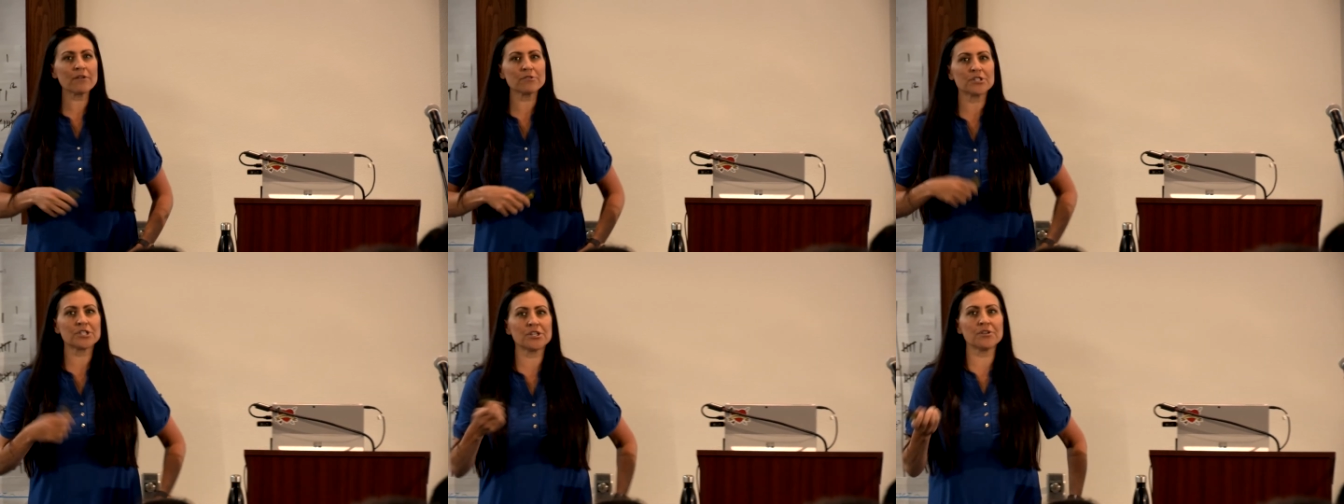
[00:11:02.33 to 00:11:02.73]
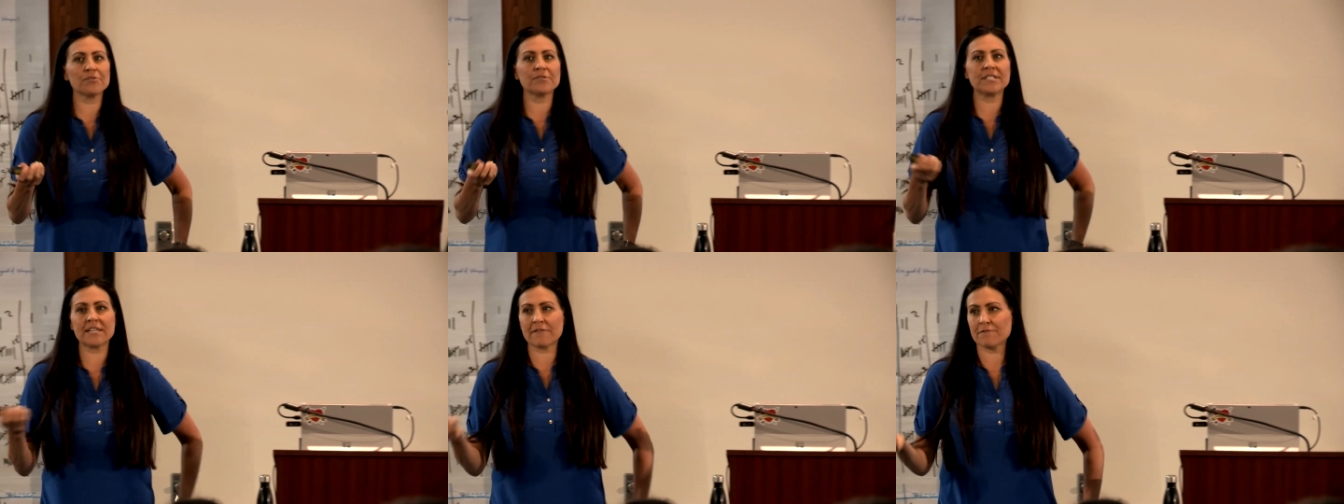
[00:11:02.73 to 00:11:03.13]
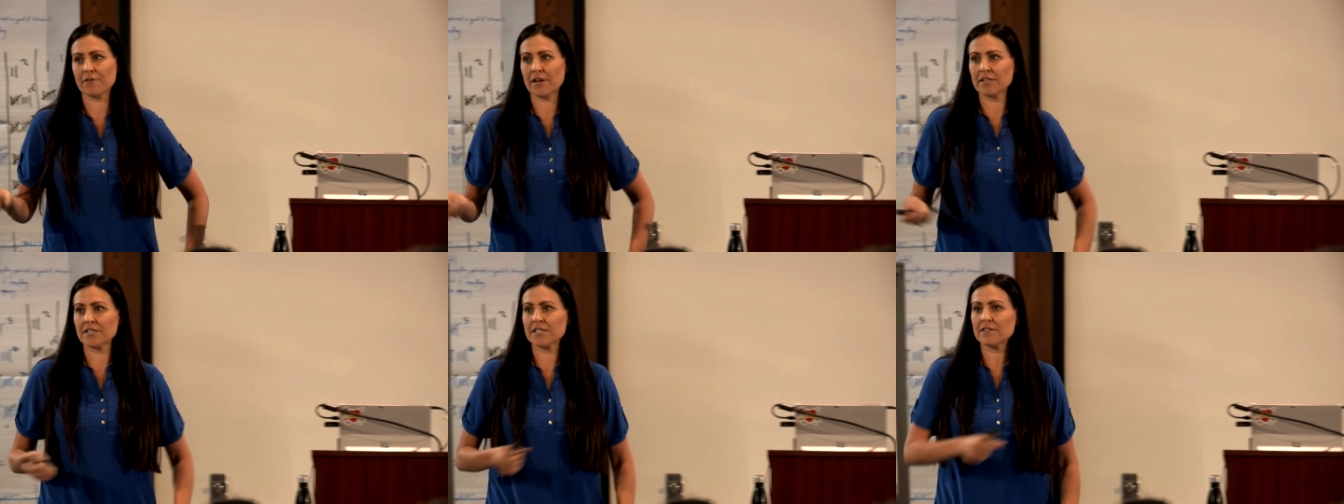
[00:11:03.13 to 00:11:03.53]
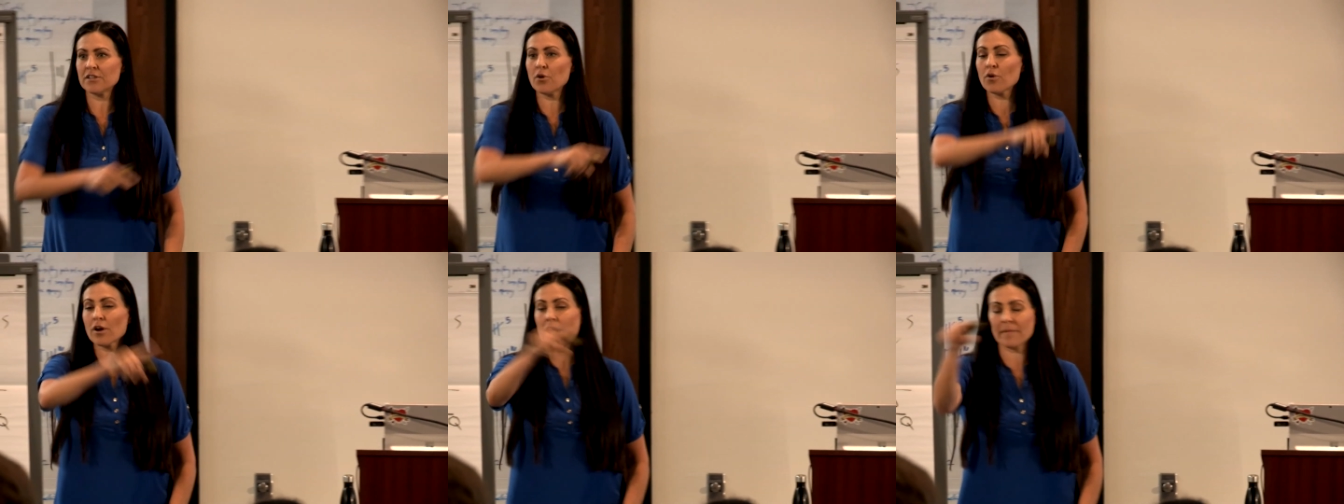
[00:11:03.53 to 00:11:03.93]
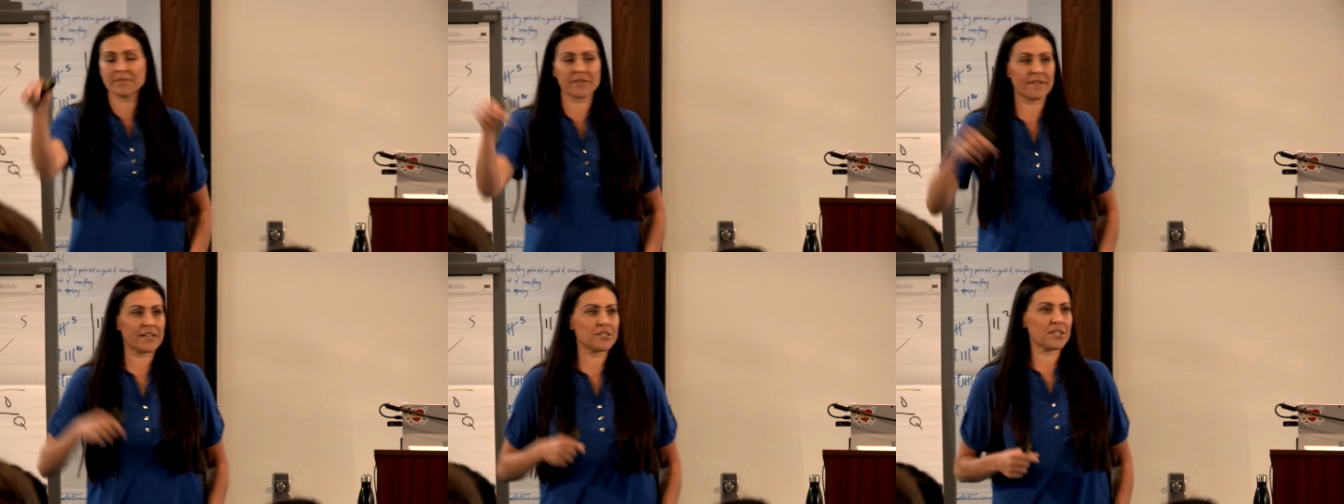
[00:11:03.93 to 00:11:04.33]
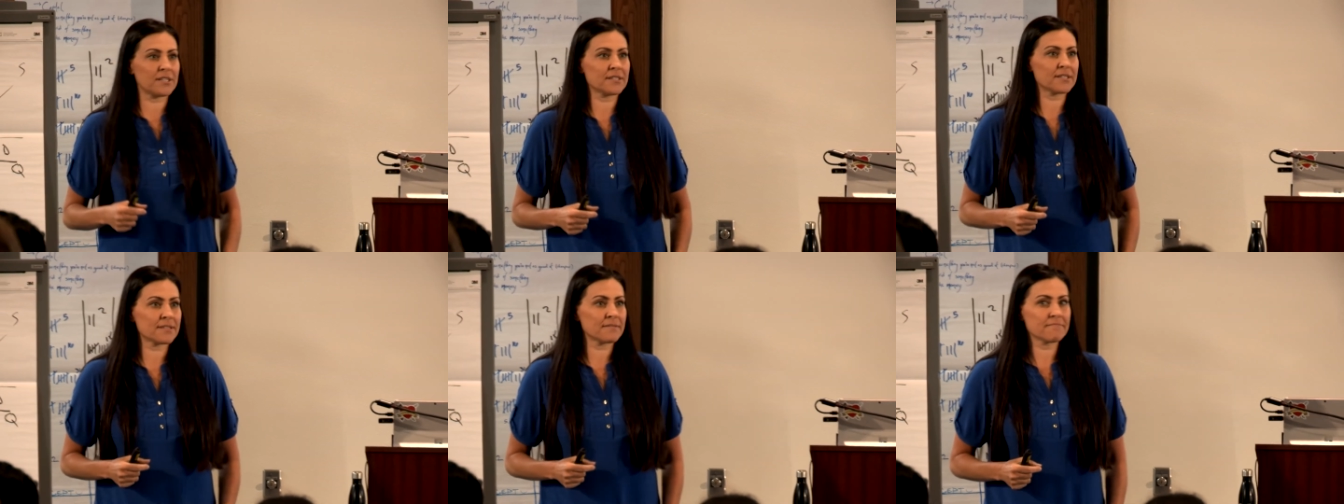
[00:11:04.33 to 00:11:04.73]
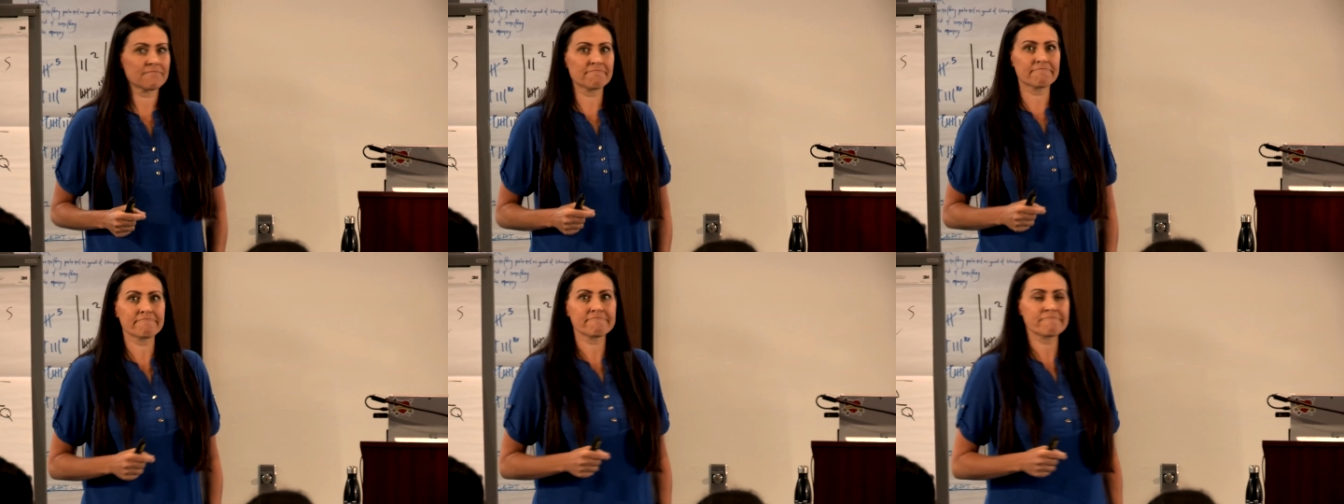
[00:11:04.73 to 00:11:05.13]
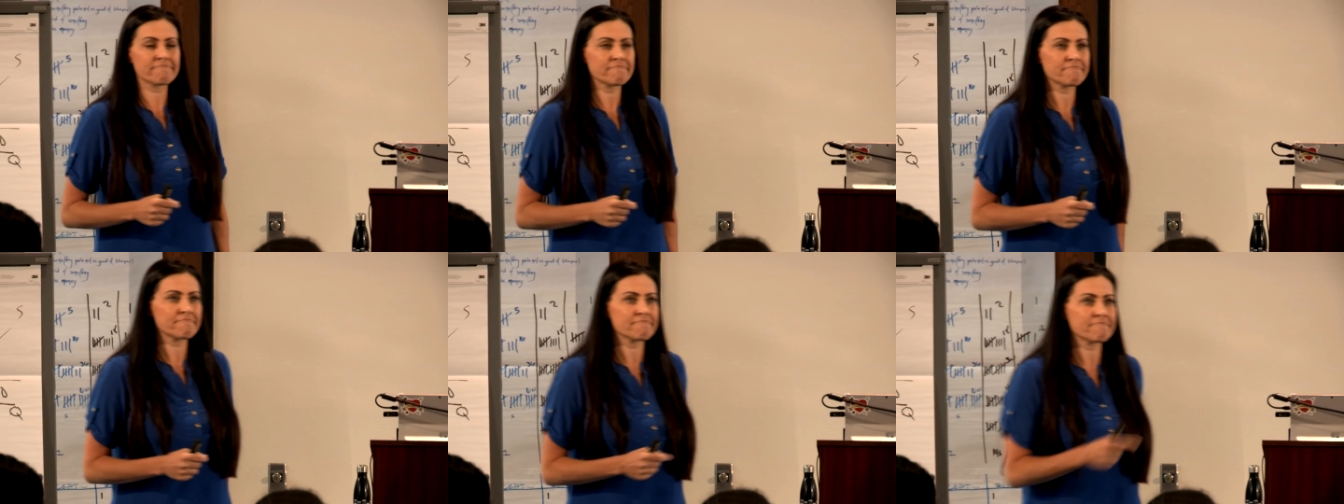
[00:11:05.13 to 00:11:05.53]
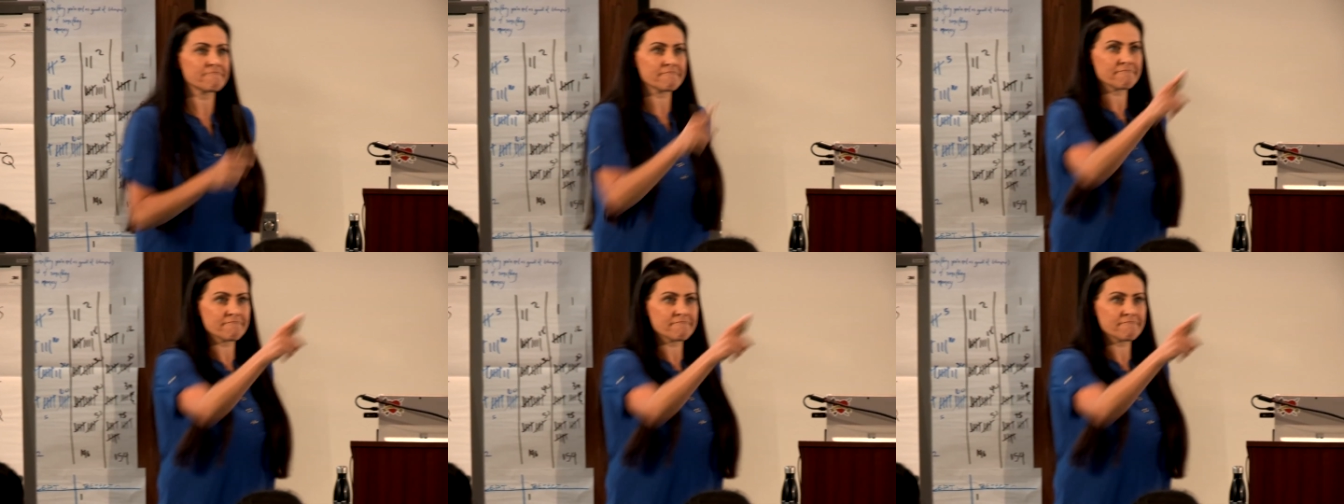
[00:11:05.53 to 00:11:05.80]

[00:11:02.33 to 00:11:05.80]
to share their observations about how round 2 was